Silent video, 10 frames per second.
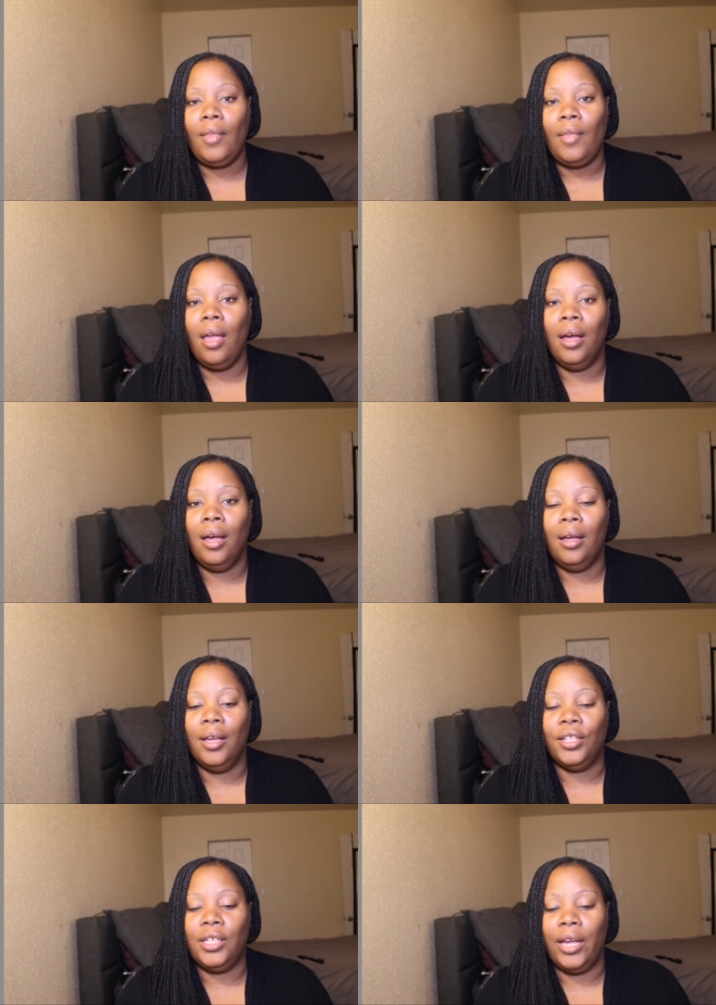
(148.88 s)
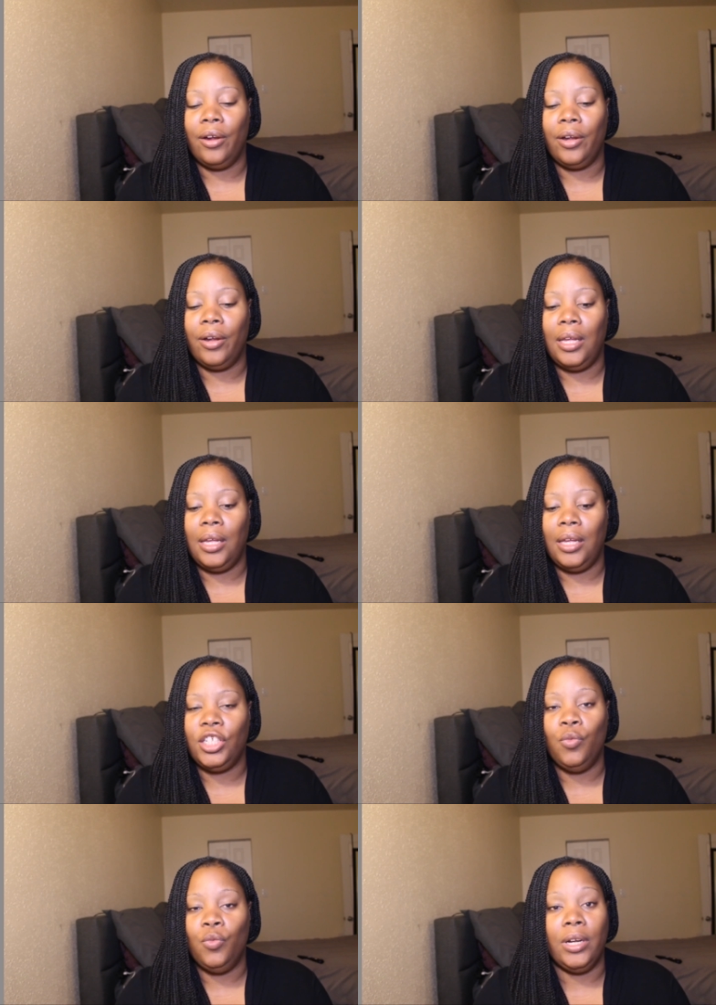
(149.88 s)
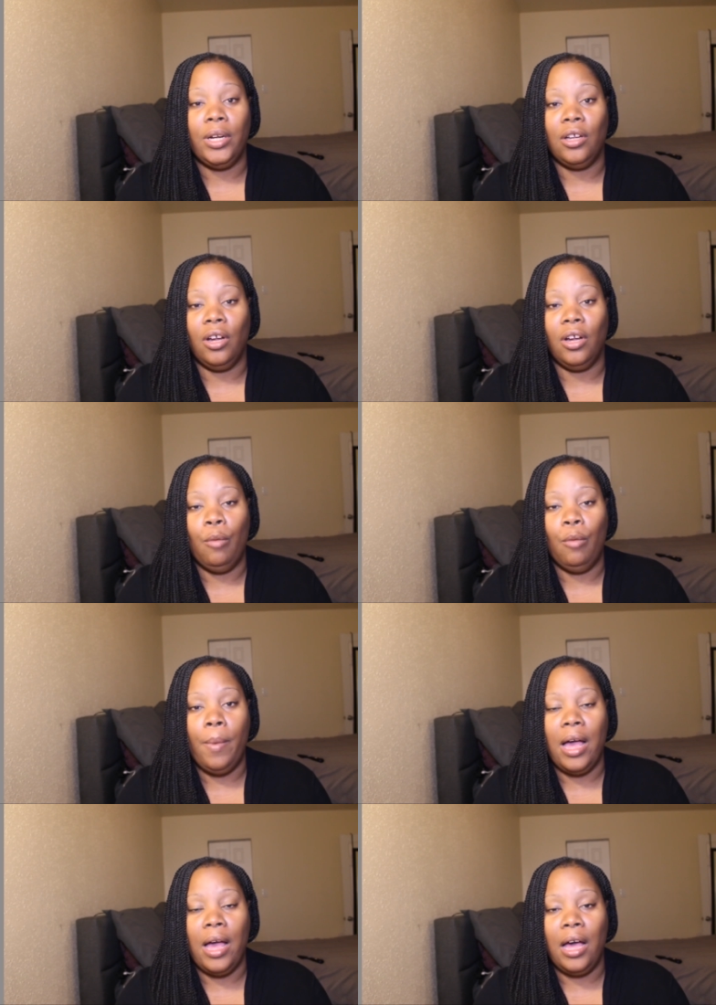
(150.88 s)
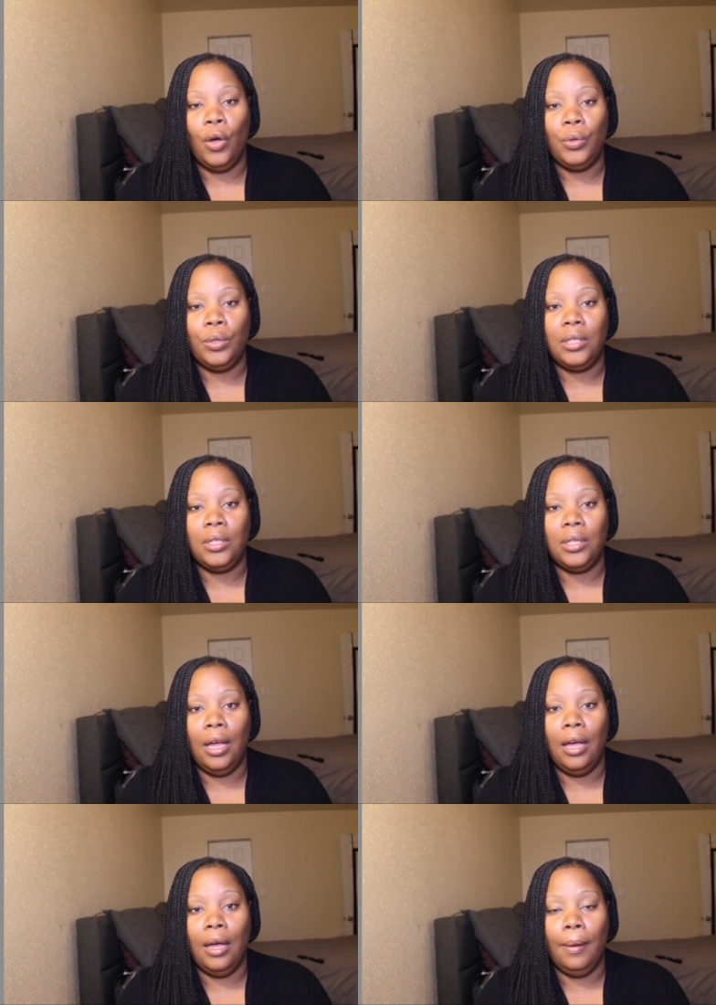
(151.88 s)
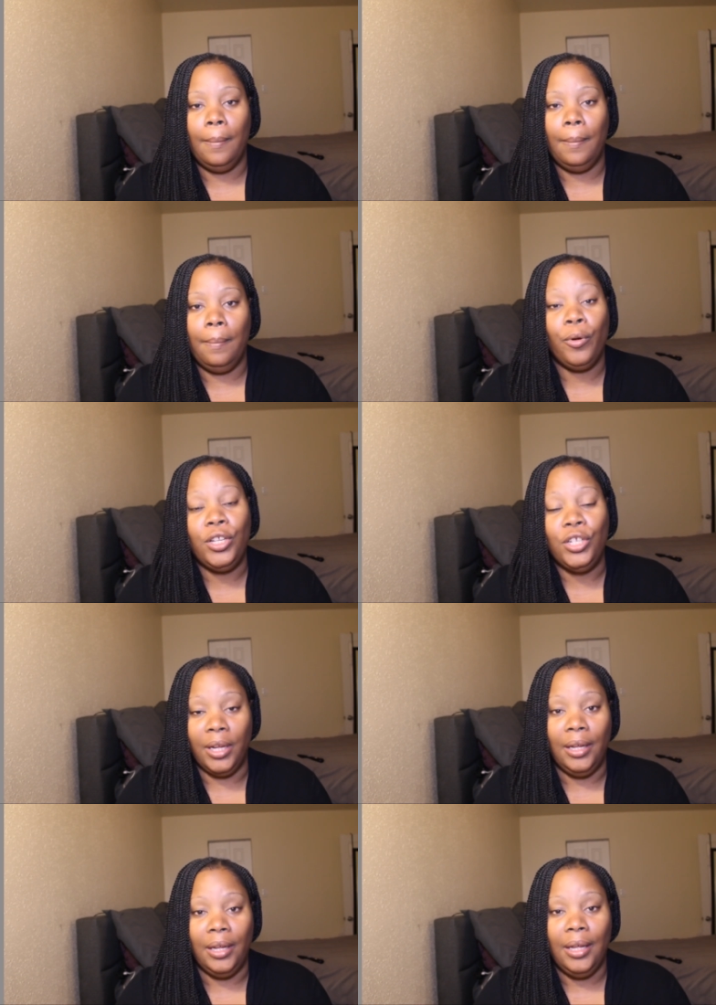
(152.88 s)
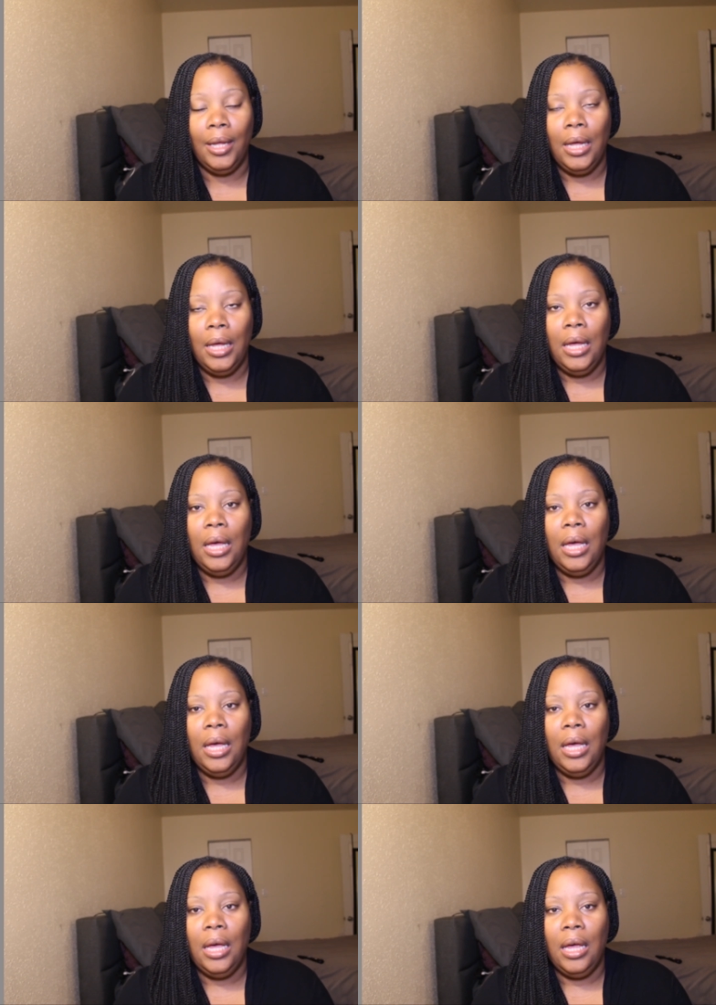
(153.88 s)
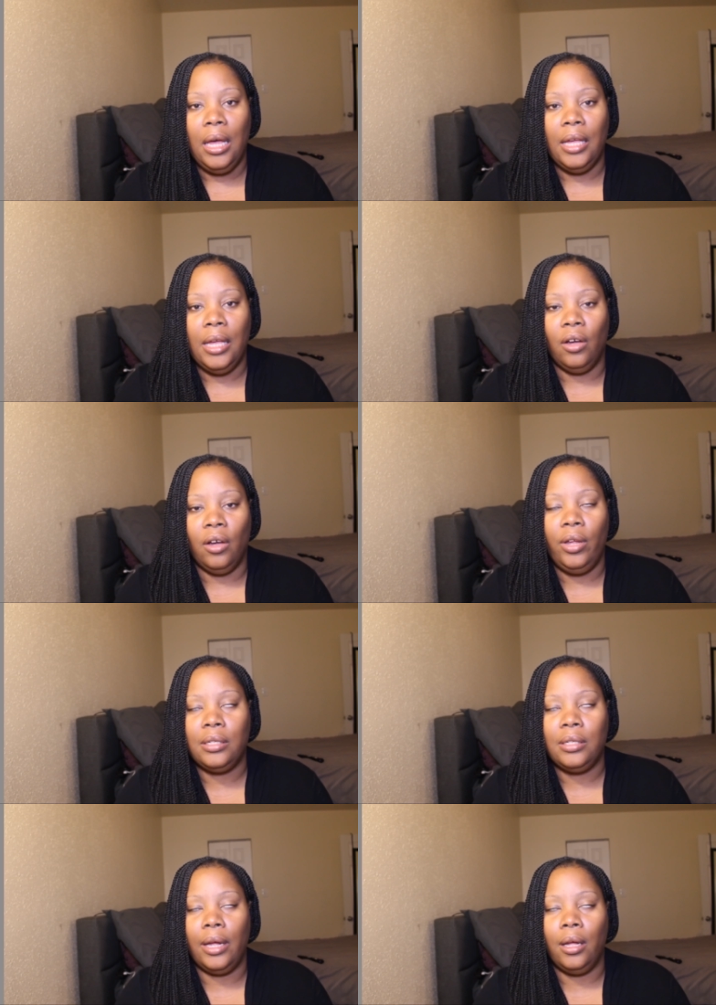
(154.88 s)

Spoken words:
and Charity, she wanted to talk to him about preaching. And so he's like,